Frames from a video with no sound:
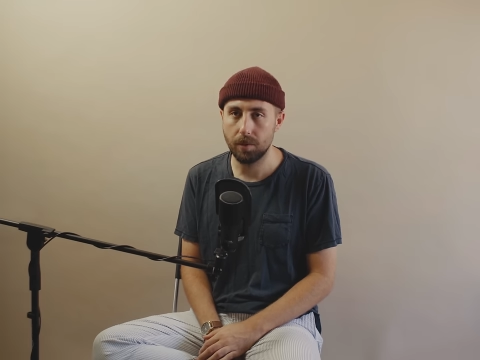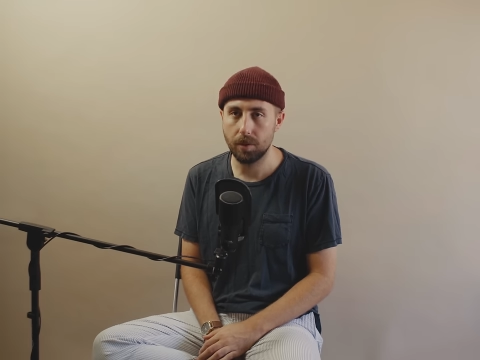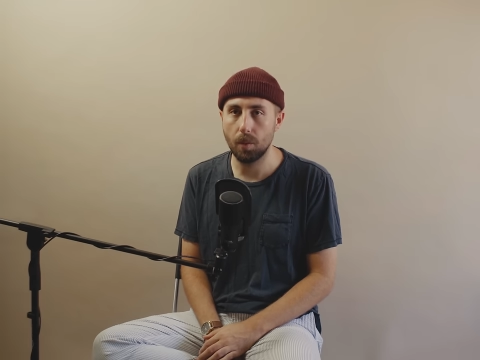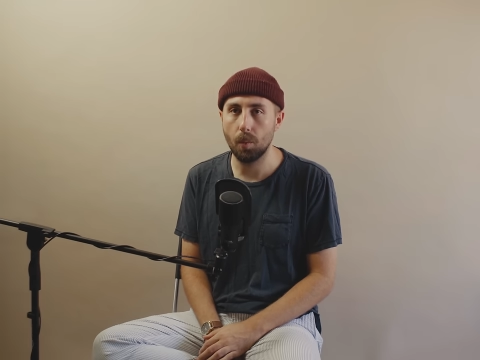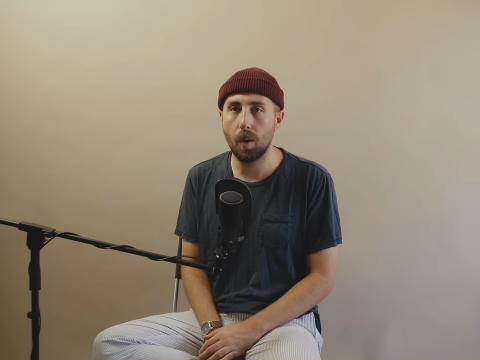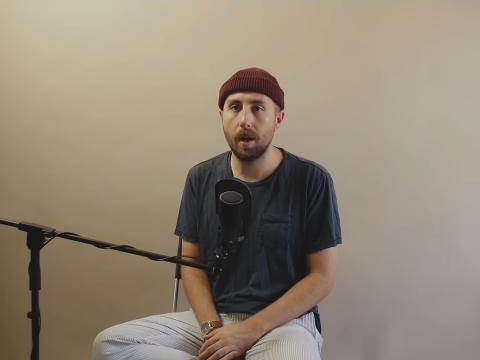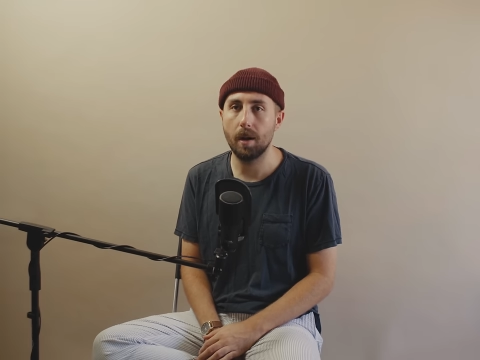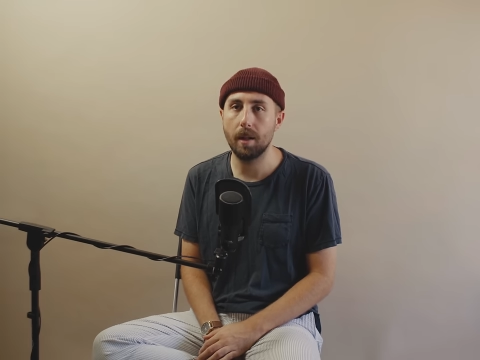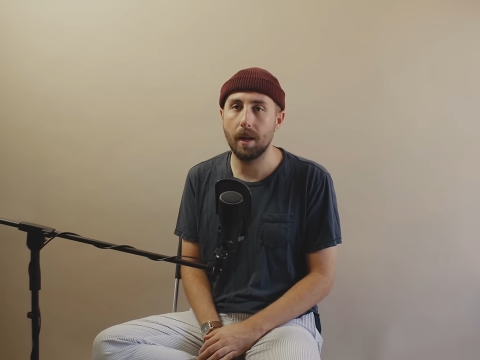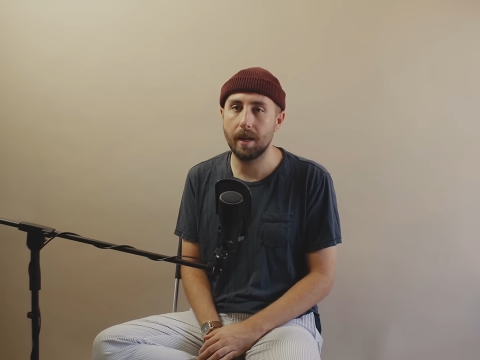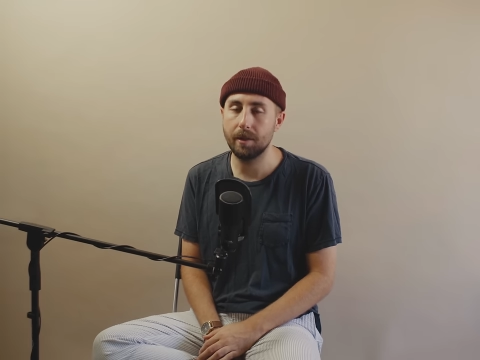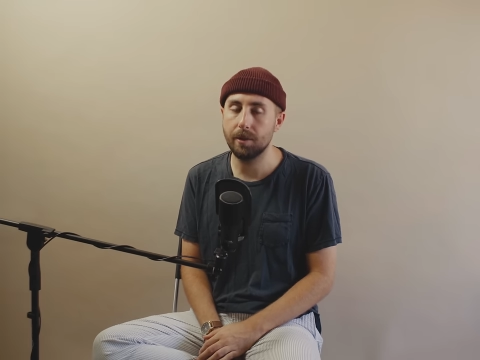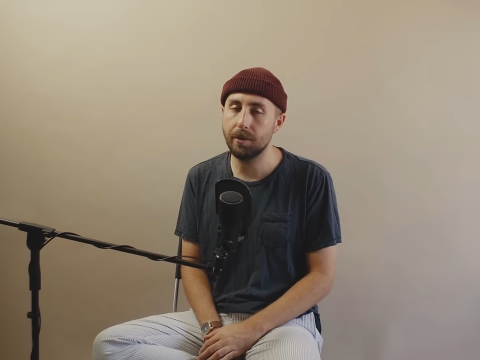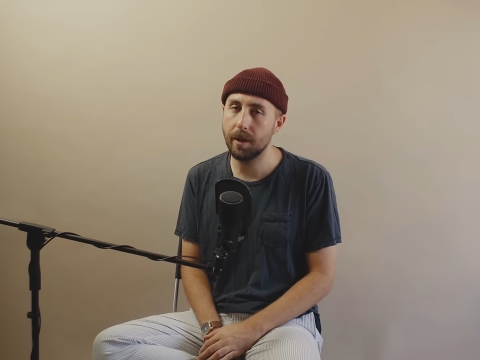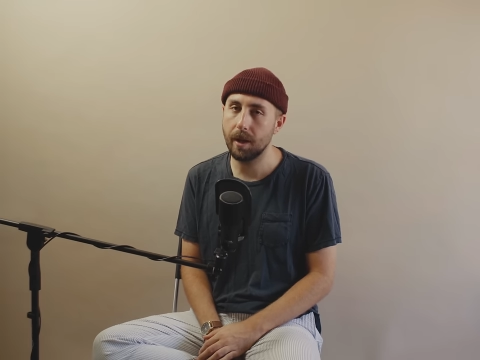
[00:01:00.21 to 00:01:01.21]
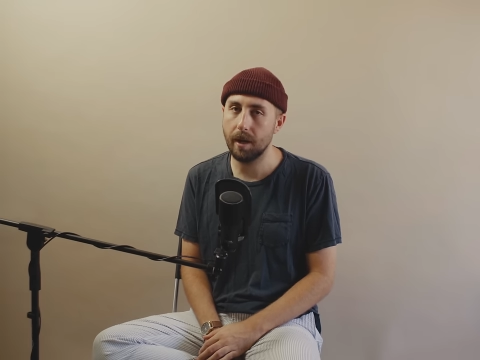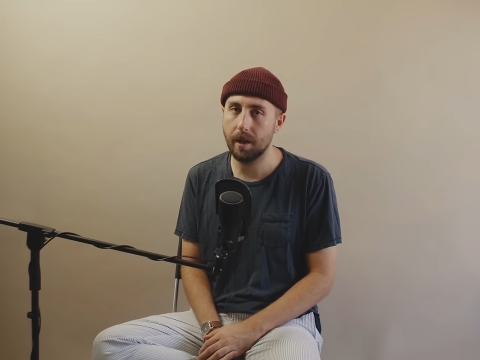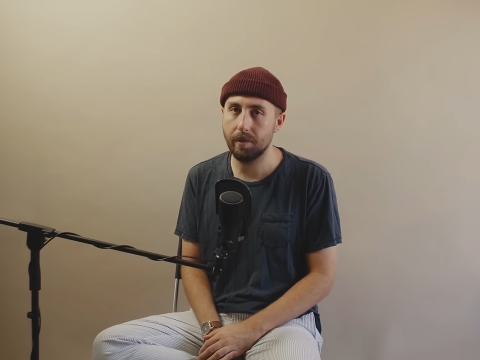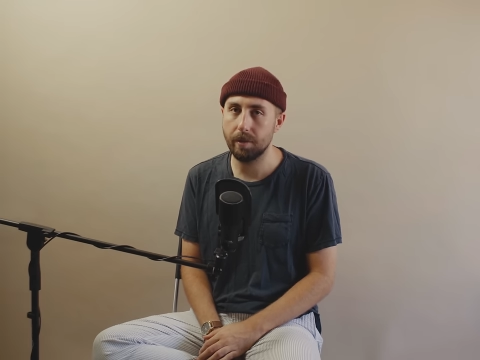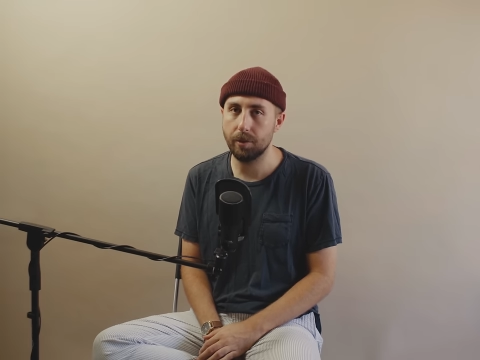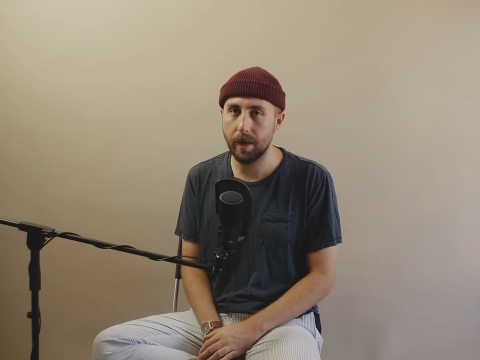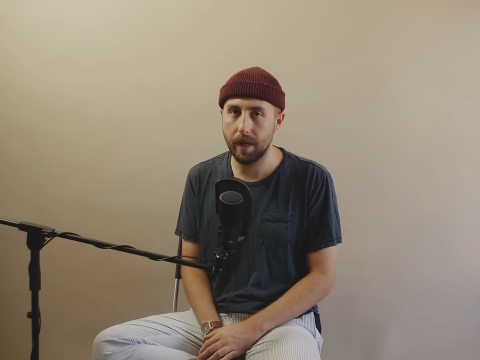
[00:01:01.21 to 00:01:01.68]
So while I do not
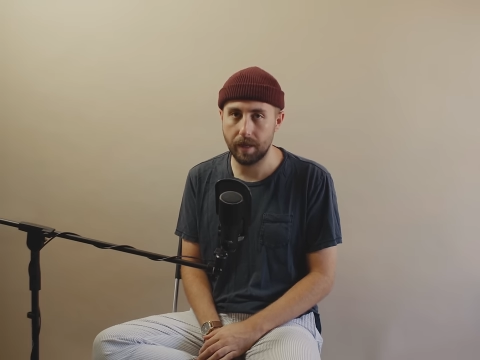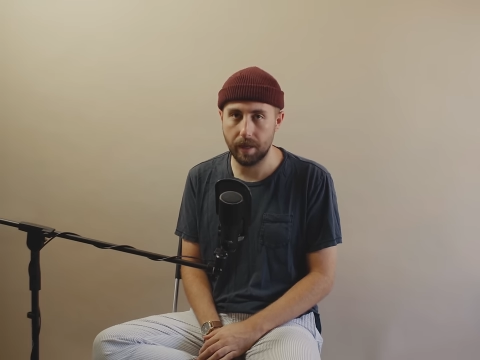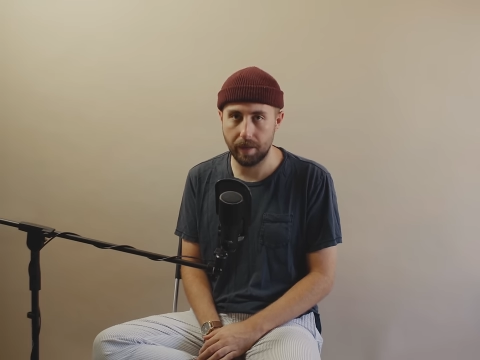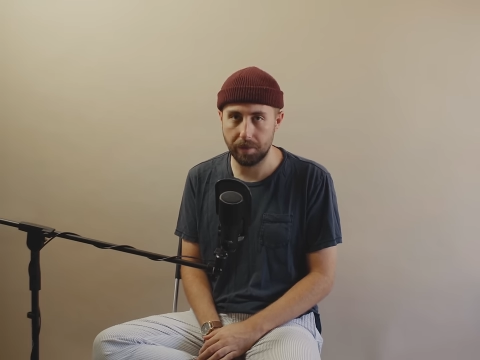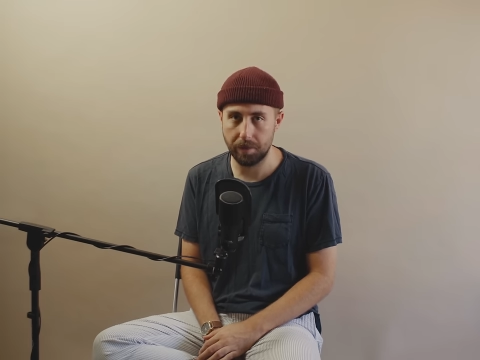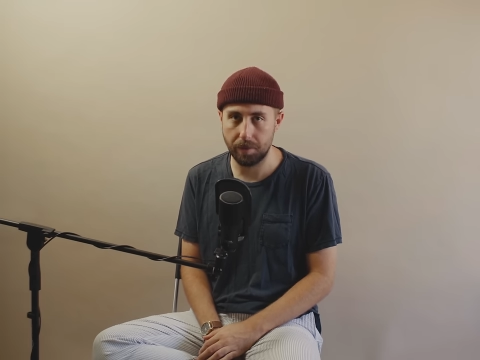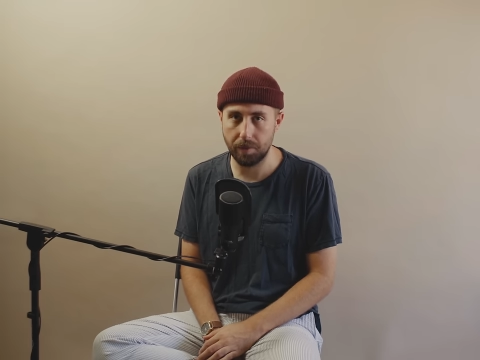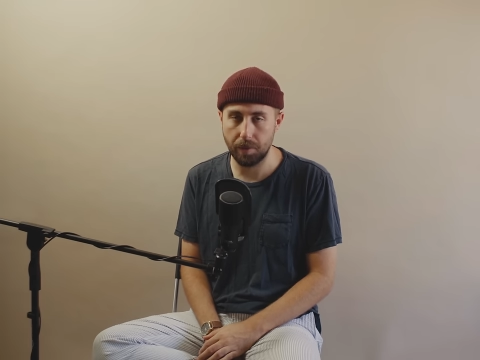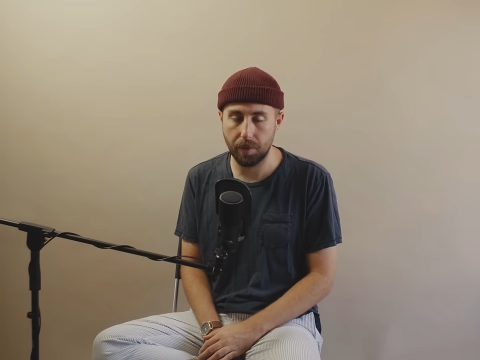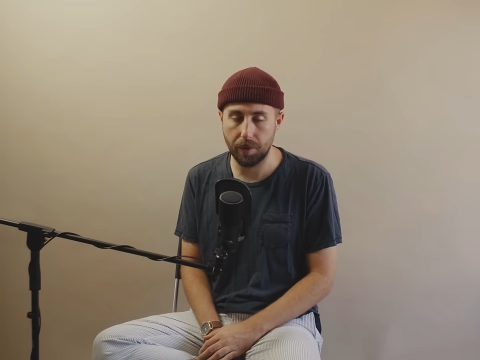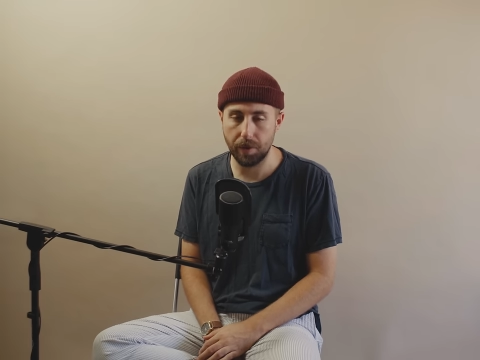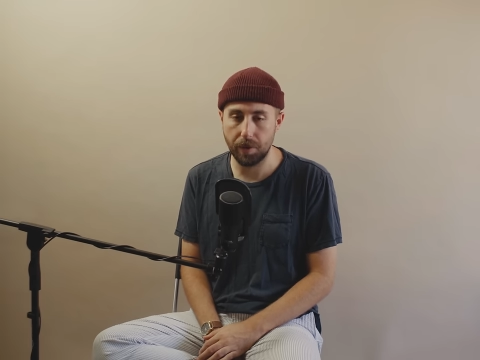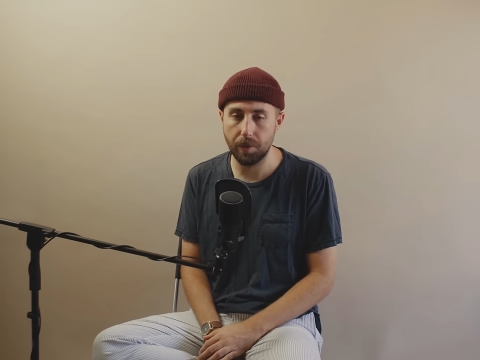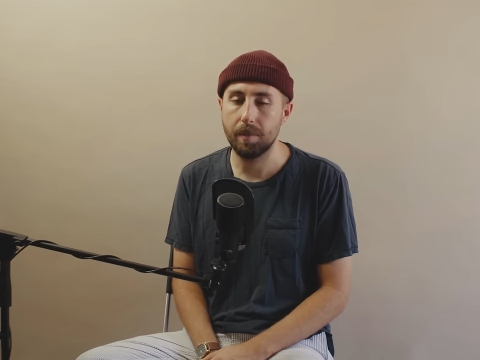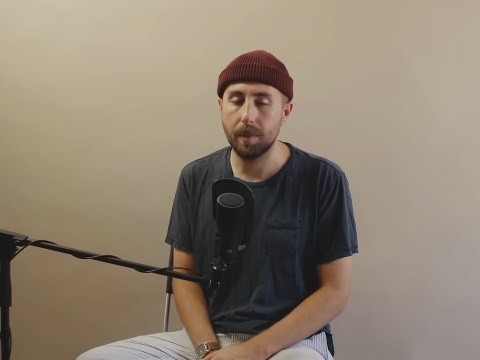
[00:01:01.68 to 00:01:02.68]
have a direct answer for you,